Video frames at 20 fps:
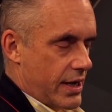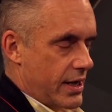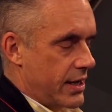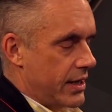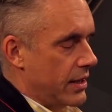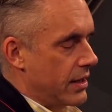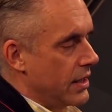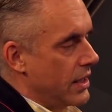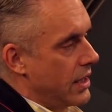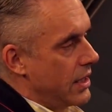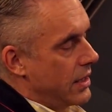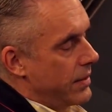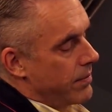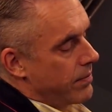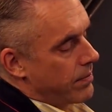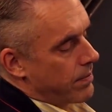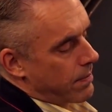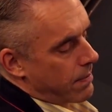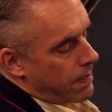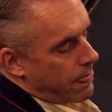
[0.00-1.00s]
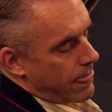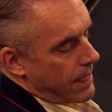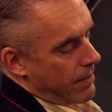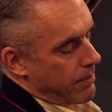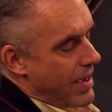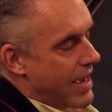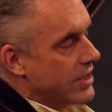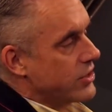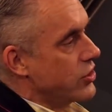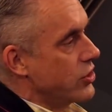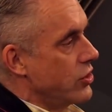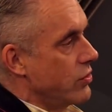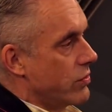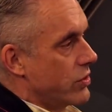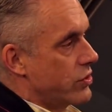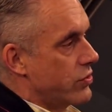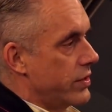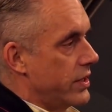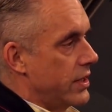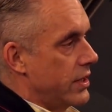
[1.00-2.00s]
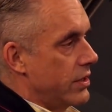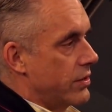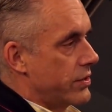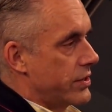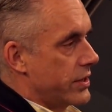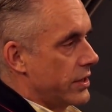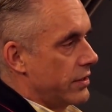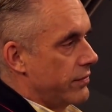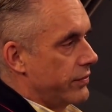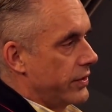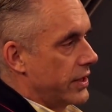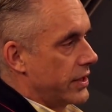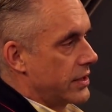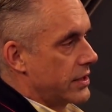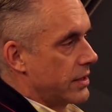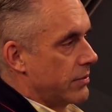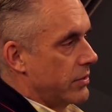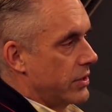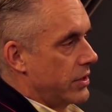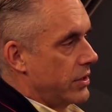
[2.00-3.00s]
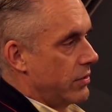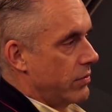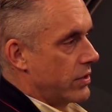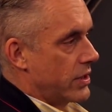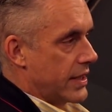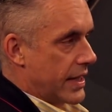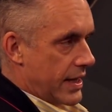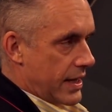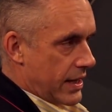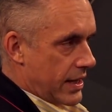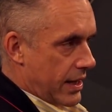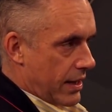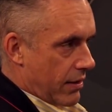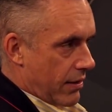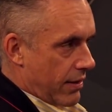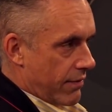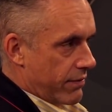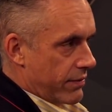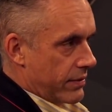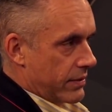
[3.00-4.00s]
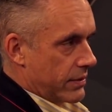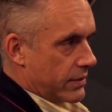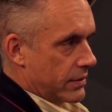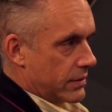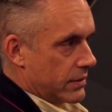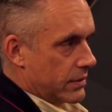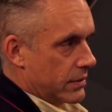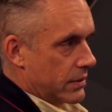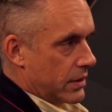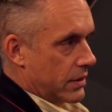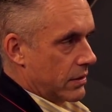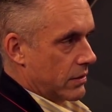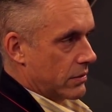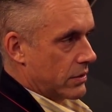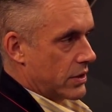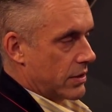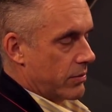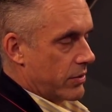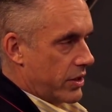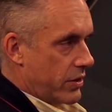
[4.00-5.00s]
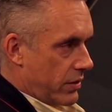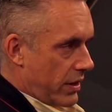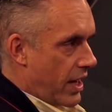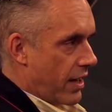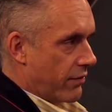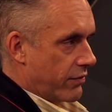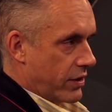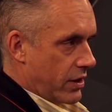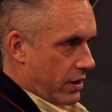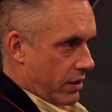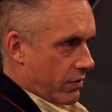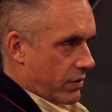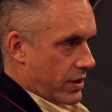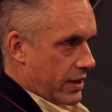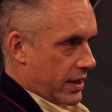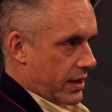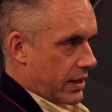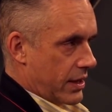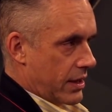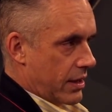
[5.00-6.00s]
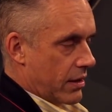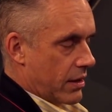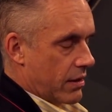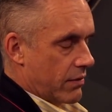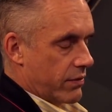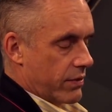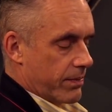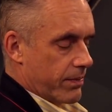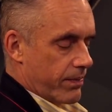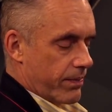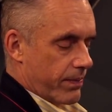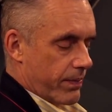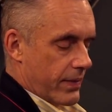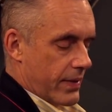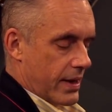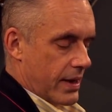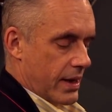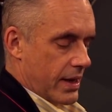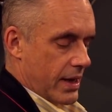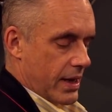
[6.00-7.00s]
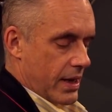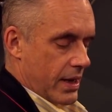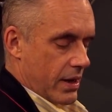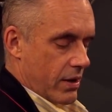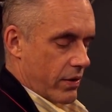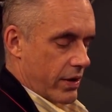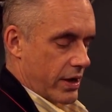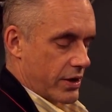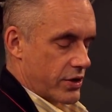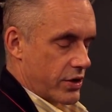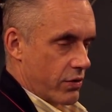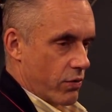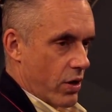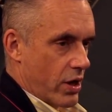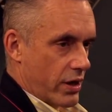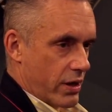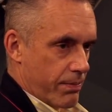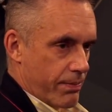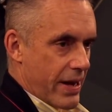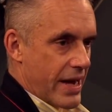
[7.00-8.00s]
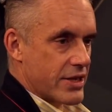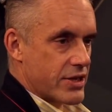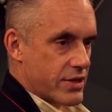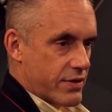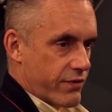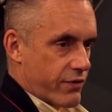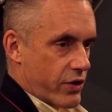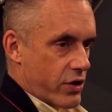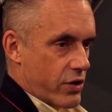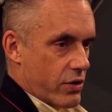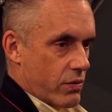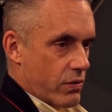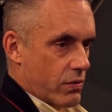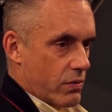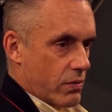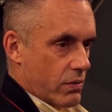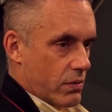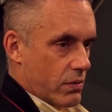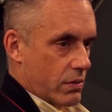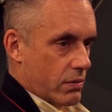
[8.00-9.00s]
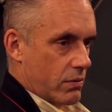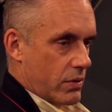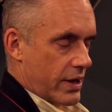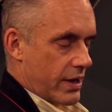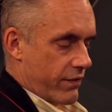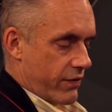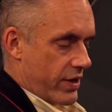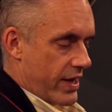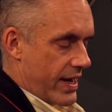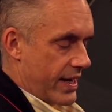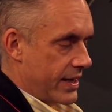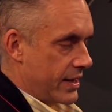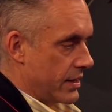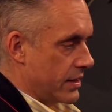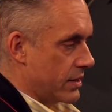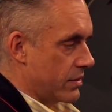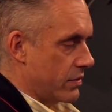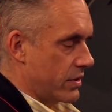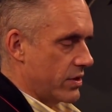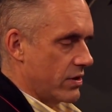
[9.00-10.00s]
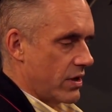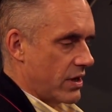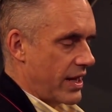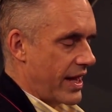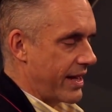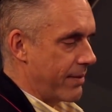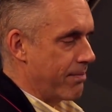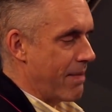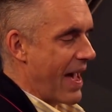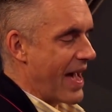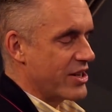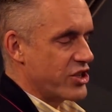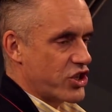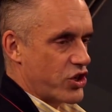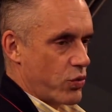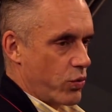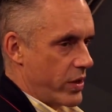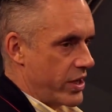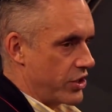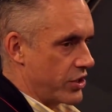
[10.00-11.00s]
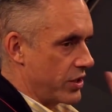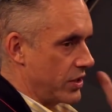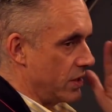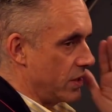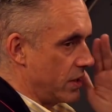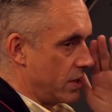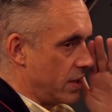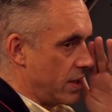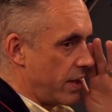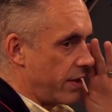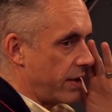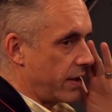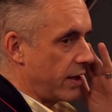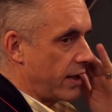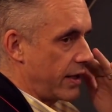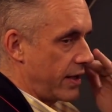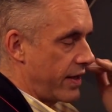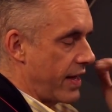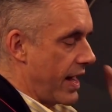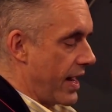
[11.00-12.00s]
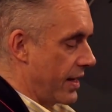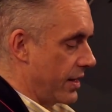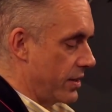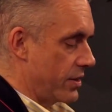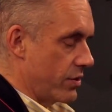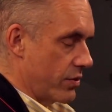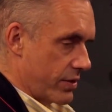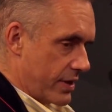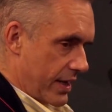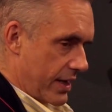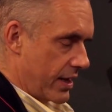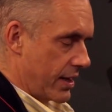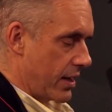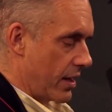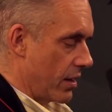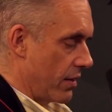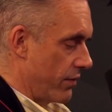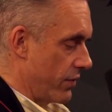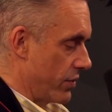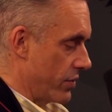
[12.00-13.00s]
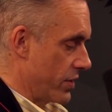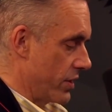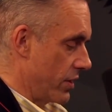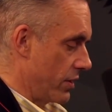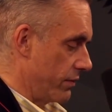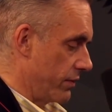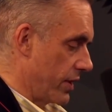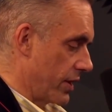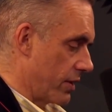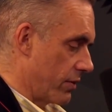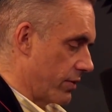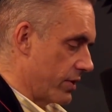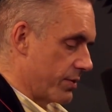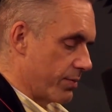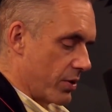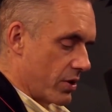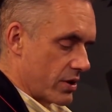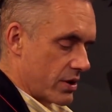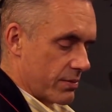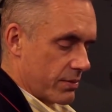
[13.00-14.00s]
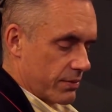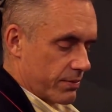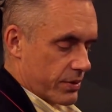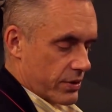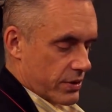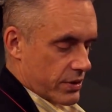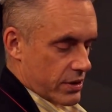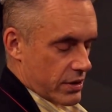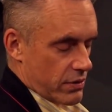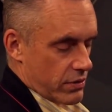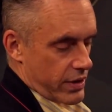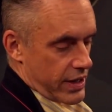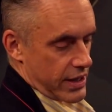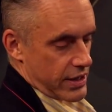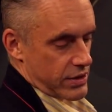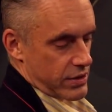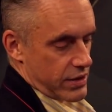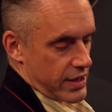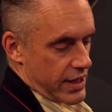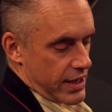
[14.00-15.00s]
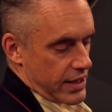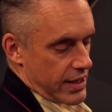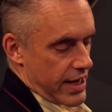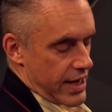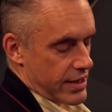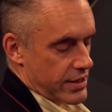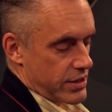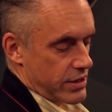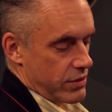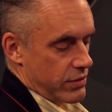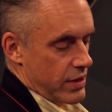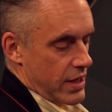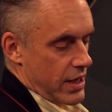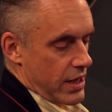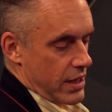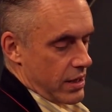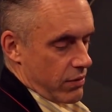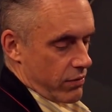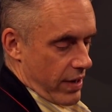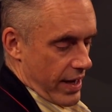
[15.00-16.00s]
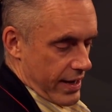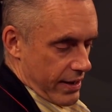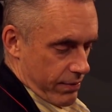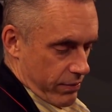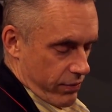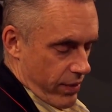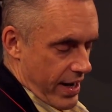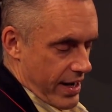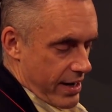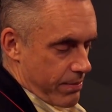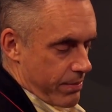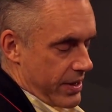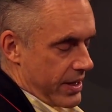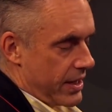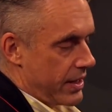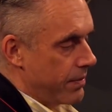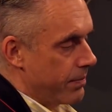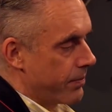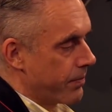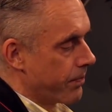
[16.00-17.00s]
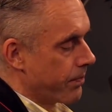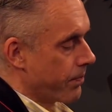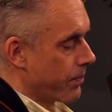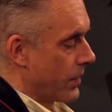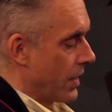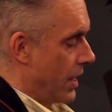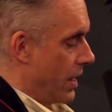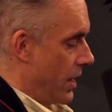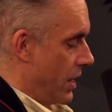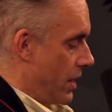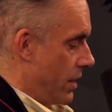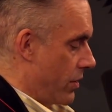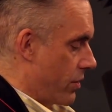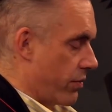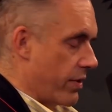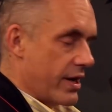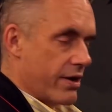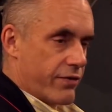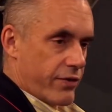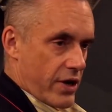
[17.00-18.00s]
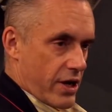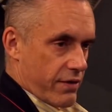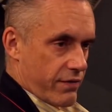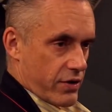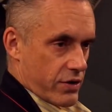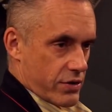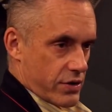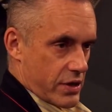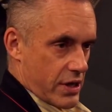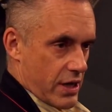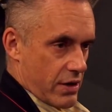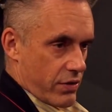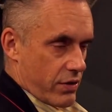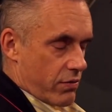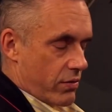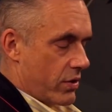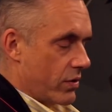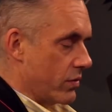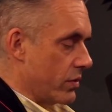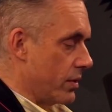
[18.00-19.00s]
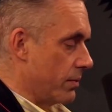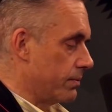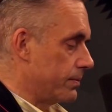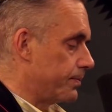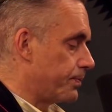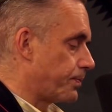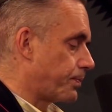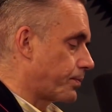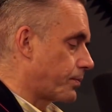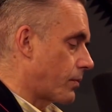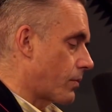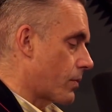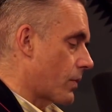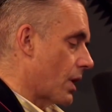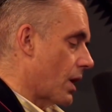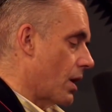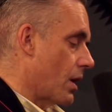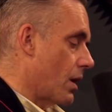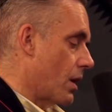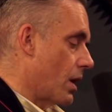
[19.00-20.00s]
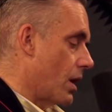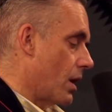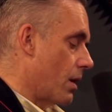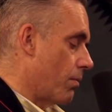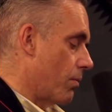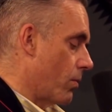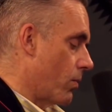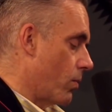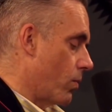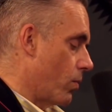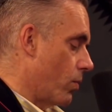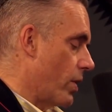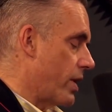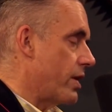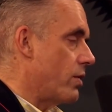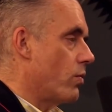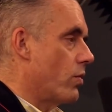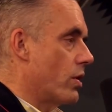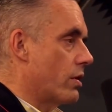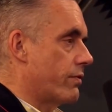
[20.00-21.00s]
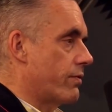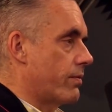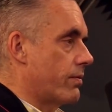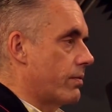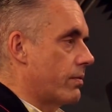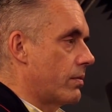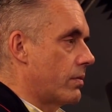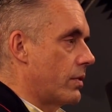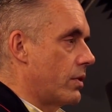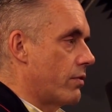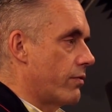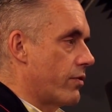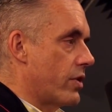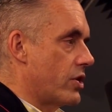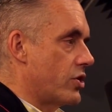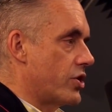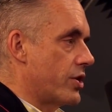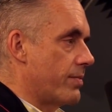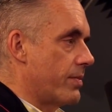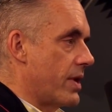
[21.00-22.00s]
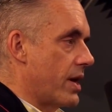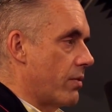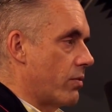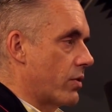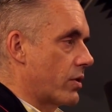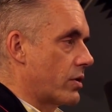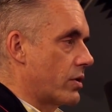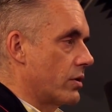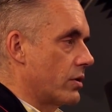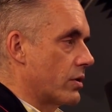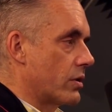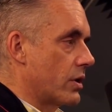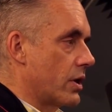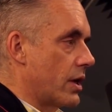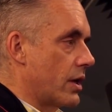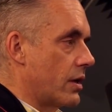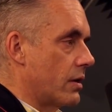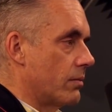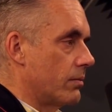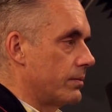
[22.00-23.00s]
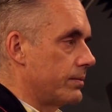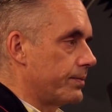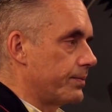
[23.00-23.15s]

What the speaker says: idea. Imagine you were treating yourself like someone you were taking care of, someone you loved and you were taking care of. Okay, so you want the best for you, whatever that is. So it's not like magic wishes. It's nothing like that. It's you're taking care of yourself like a responsible person. Okay, so then it asks you, write a bit. 3 to 5 years down the road, what do you want your friendship network to look like?